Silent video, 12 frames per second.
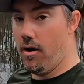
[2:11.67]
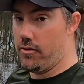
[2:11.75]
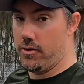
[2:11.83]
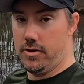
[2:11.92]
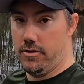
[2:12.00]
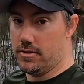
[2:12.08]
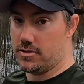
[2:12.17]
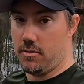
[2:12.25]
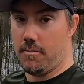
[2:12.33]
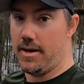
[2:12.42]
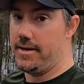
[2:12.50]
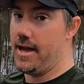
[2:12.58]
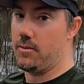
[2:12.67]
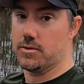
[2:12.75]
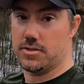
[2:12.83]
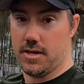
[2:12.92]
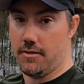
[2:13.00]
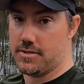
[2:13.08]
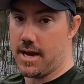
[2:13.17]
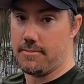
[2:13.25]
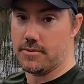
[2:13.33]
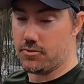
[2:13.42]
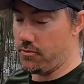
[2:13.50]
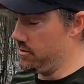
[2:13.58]
my other units on my deck with
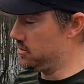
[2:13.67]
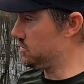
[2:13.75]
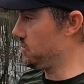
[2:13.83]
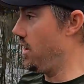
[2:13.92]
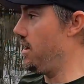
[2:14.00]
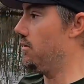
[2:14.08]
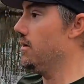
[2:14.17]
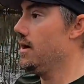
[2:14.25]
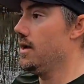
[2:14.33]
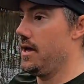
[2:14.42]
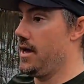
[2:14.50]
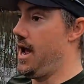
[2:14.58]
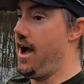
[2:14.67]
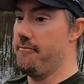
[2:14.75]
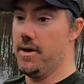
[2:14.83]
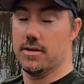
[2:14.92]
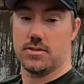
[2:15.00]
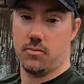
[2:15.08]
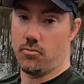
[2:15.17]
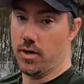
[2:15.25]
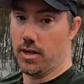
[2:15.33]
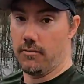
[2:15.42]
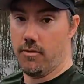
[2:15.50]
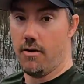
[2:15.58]
self-tapping screws as well. And I've been in
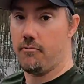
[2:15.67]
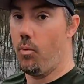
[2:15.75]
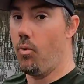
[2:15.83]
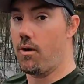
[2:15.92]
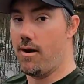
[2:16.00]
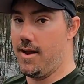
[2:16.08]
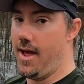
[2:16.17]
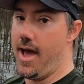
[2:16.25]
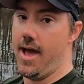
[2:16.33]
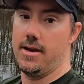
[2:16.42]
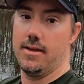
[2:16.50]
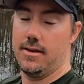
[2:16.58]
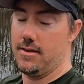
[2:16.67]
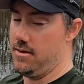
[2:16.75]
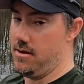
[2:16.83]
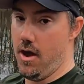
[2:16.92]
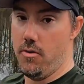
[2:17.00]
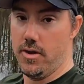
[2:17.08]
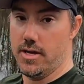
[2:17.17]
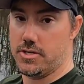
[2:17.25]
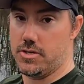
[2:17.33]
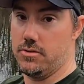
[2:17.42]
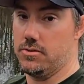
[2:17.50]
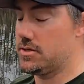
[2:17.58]
some really rough water and had no
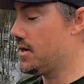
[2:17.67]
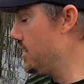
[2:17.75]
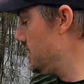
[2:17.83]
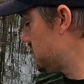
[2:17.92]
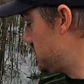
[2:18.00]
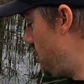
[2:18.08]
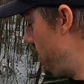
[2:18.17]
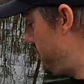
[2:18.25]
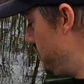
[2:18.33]
issues. So